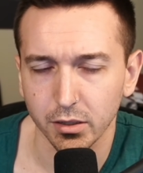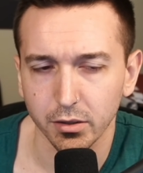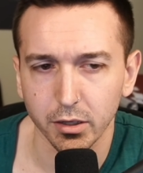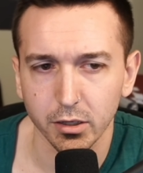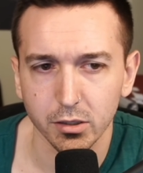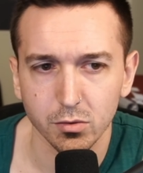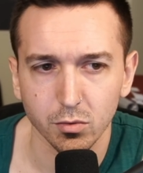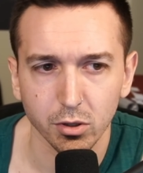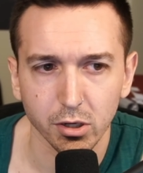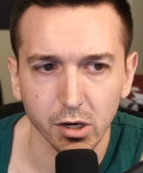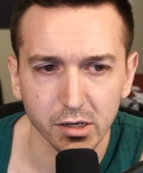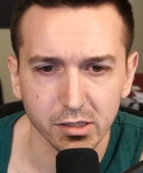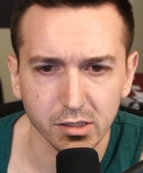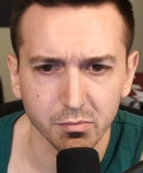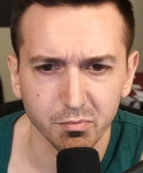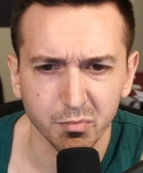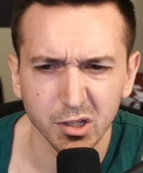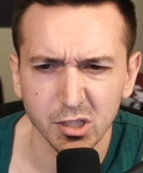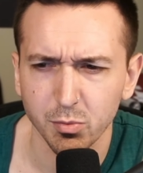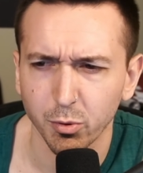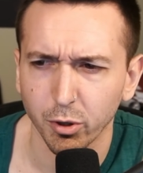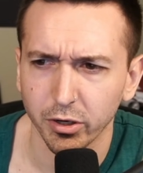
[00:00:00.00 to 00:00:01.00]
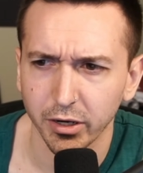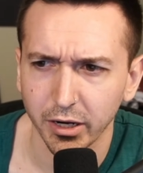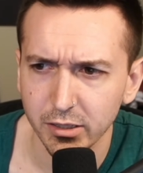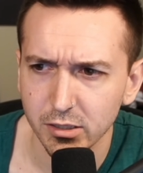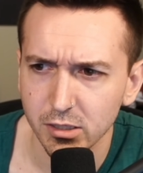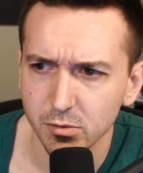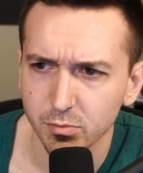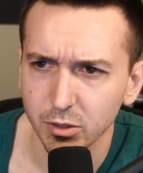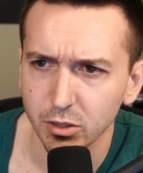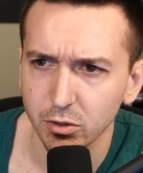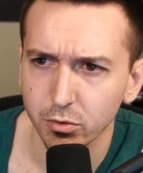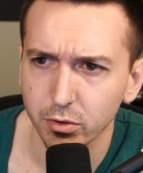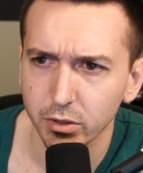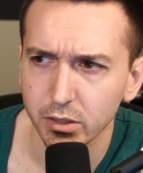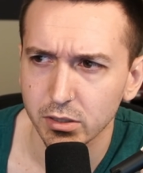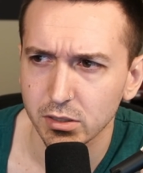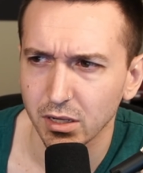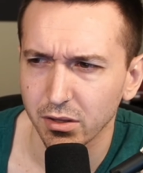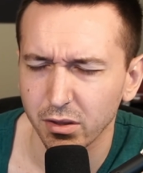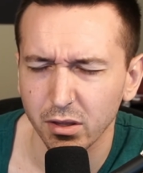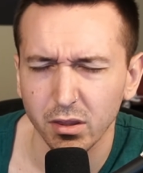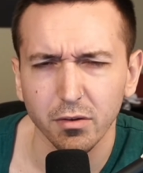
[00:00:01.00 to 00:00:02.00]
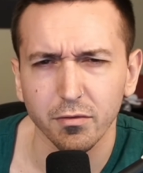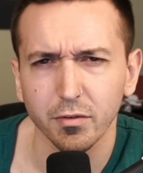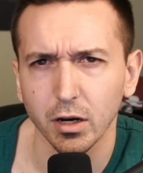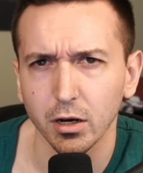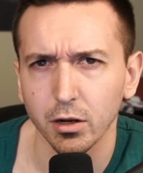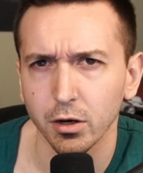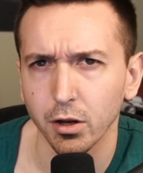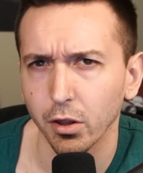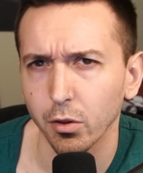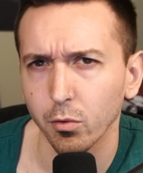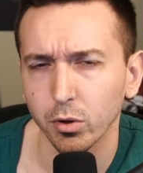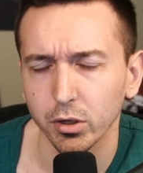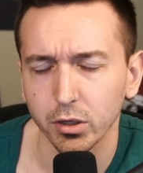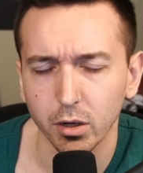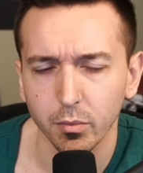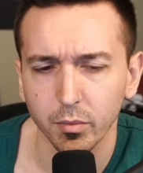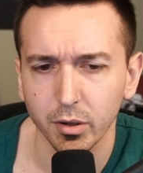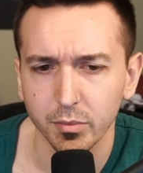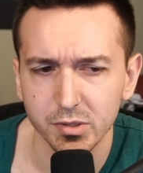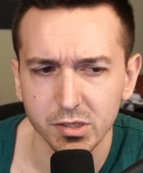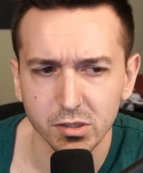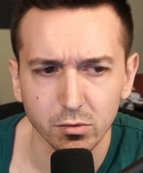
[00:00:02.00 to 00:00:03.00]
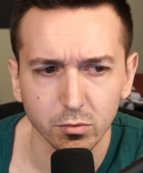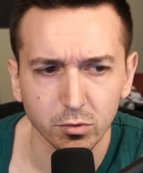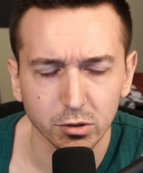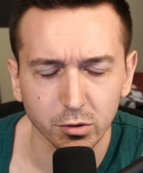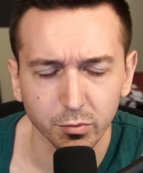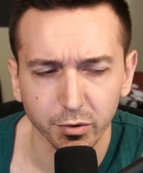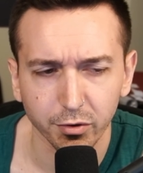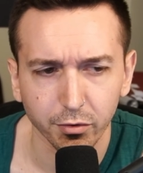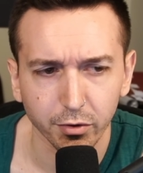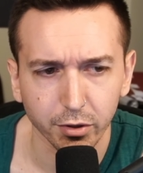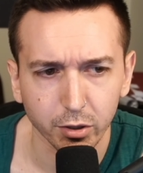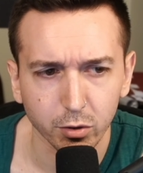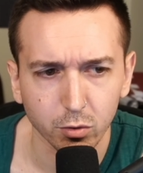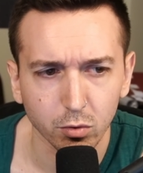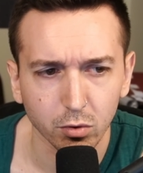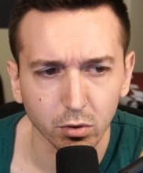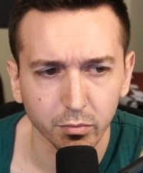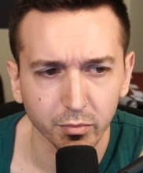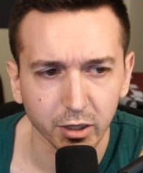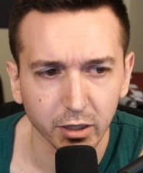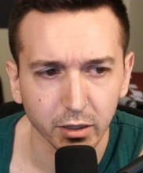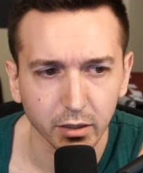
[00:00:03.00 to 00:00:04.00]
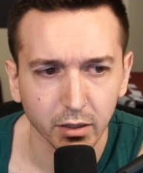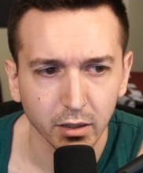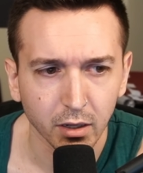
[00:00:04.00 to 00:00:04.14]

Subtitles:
I think it's really awesome. Pittsburgh Knights has been doing this. I think they've got another one coming up soon, which will be really cool. But